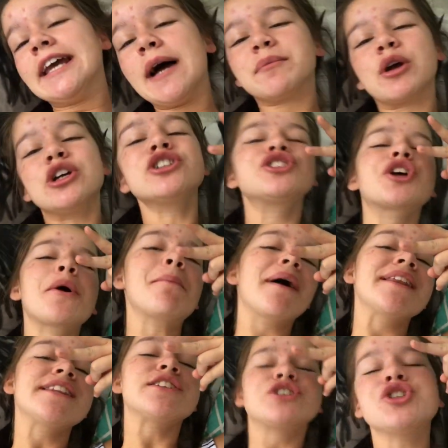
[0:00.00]
yeah, I'm going to
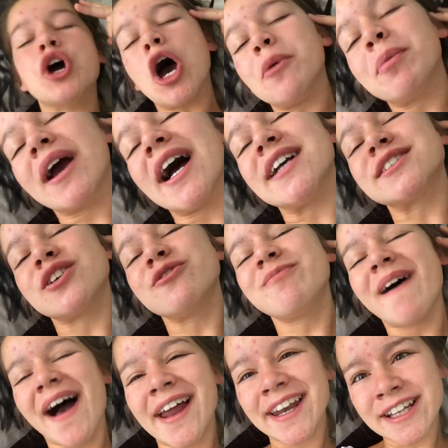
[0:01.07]
combine the two. Hope you guys
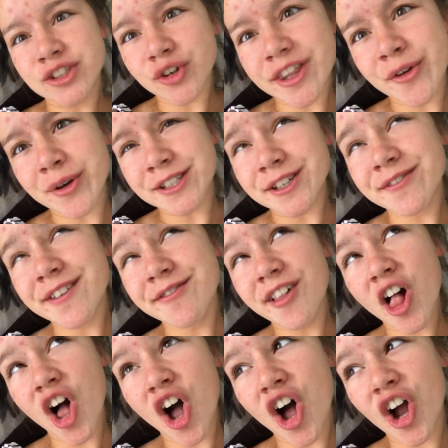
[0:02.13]
don't mind. Enjoy the rest of the
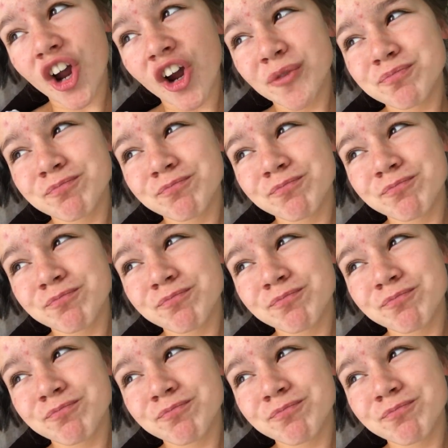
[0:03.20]
vlog.